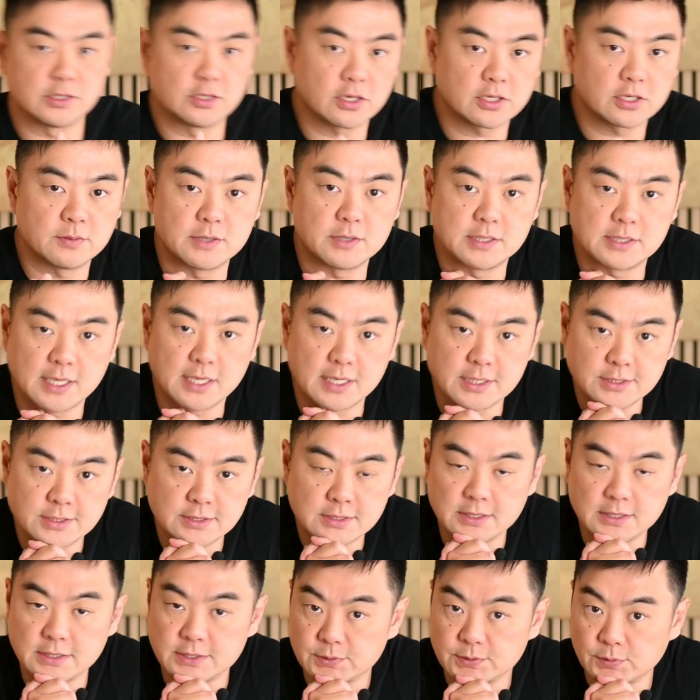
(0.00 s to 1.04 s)

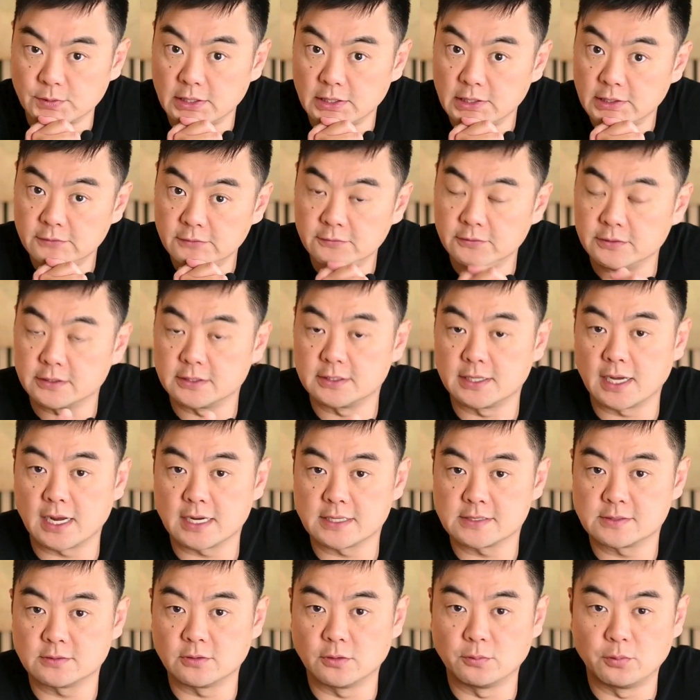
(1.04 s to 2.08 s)
documentation as well for the
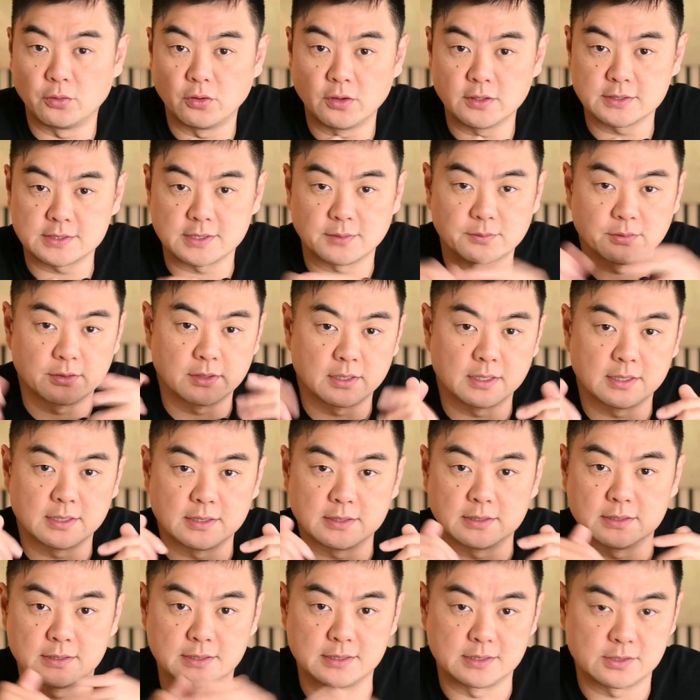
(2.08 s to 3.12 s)
Data Store ports. I'll put it
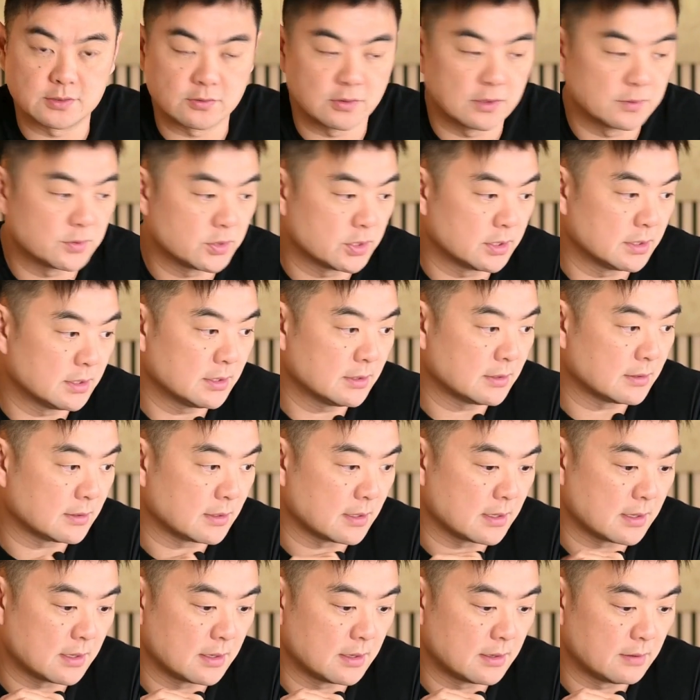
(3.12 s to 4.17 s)
in the description.
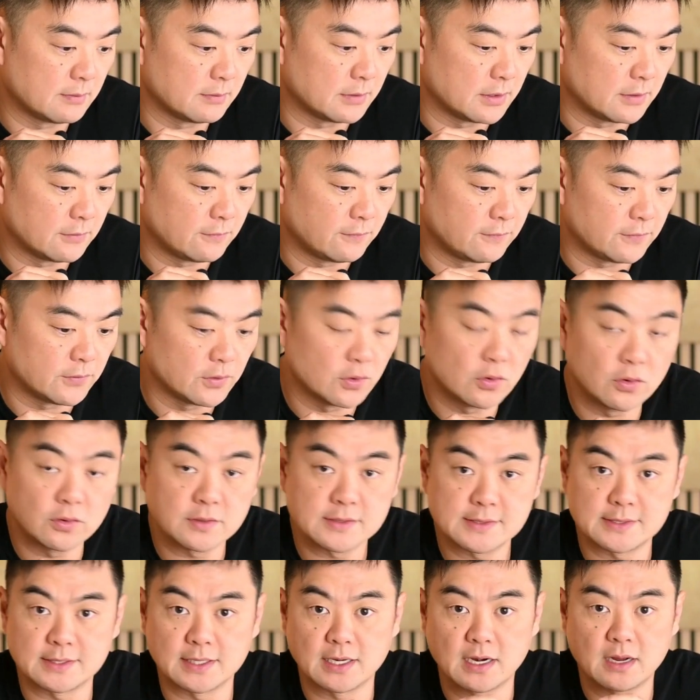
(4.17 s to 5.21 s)
If
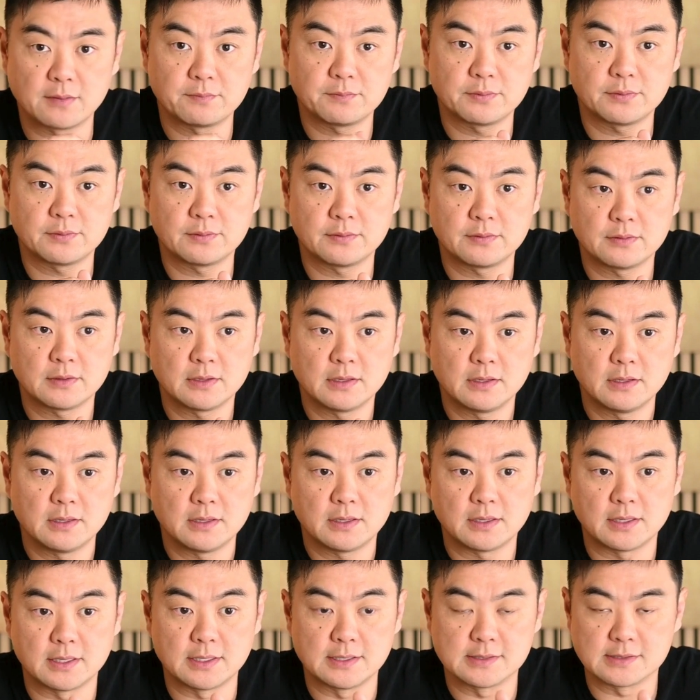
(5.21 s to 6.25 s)
your setup
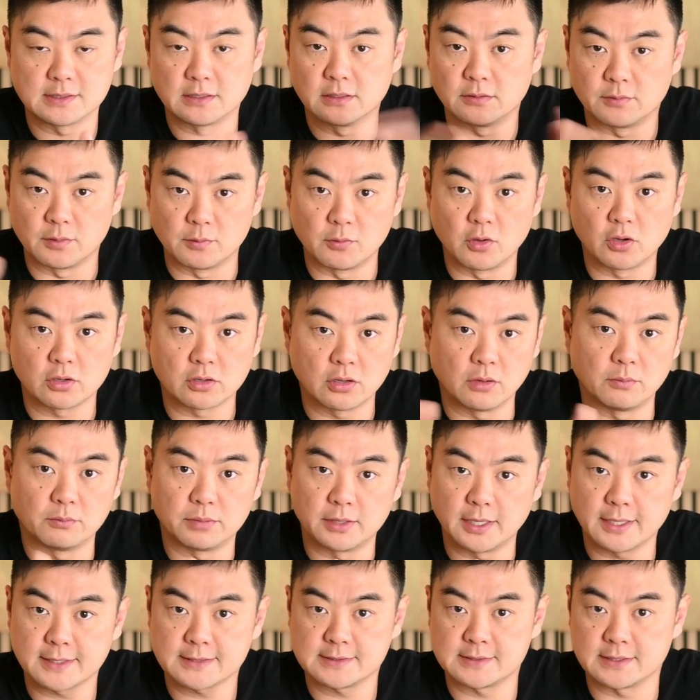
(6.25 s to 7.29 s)
is a little bit more
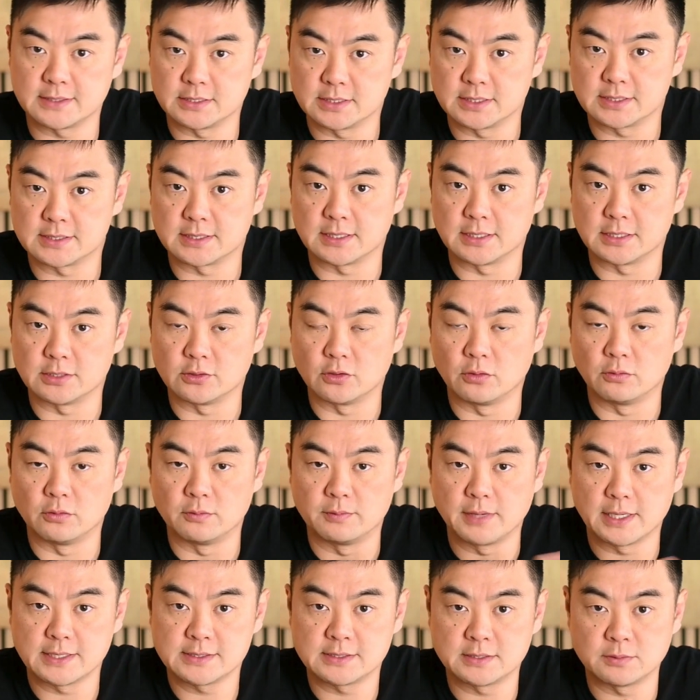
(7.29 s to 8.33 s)
complex than just a
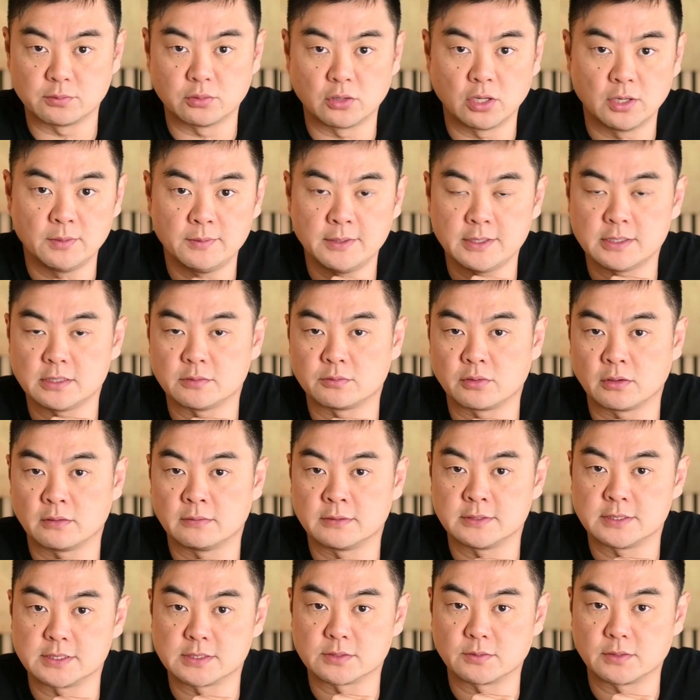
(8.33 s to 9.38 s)
normal base deployment, you
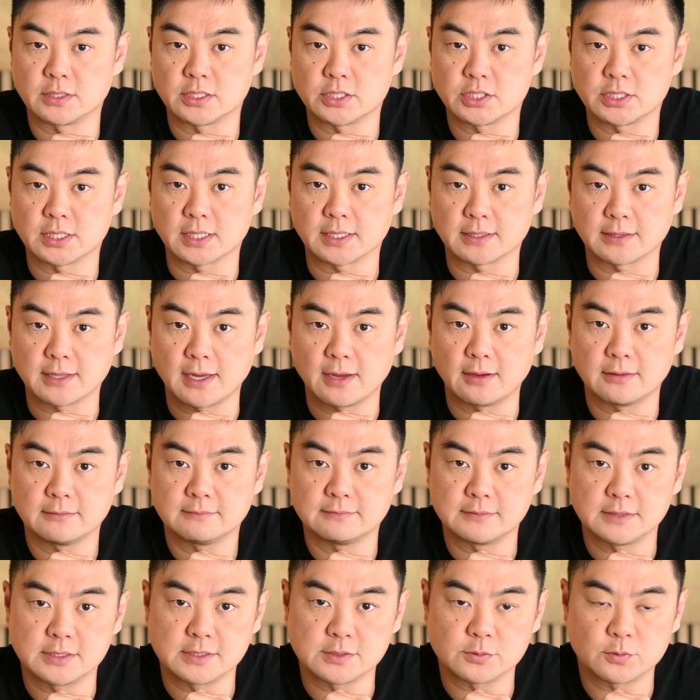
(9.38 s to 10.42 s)
probably just want to check that
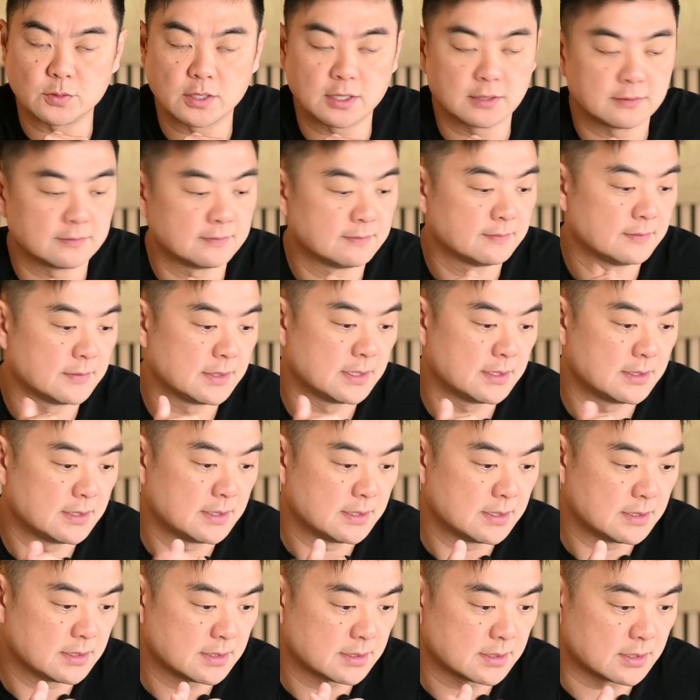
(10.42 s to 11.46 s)
as well.
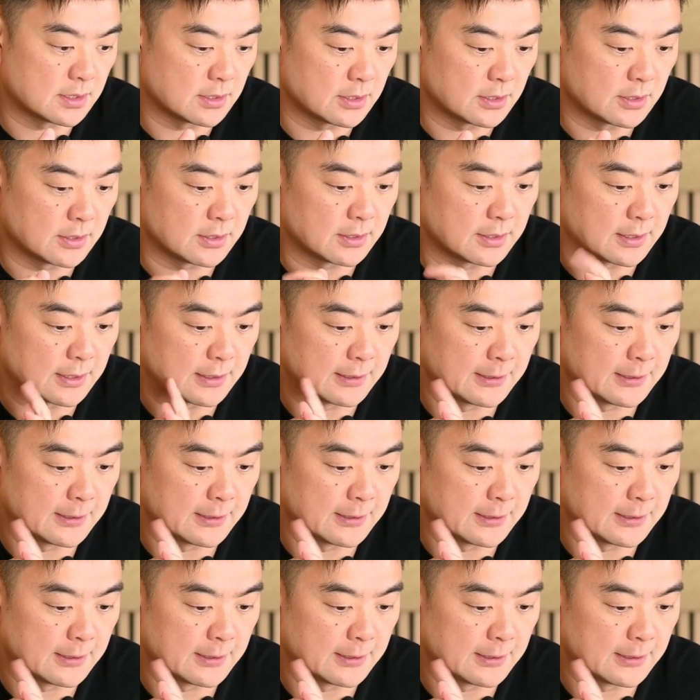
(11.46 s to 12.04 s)
So,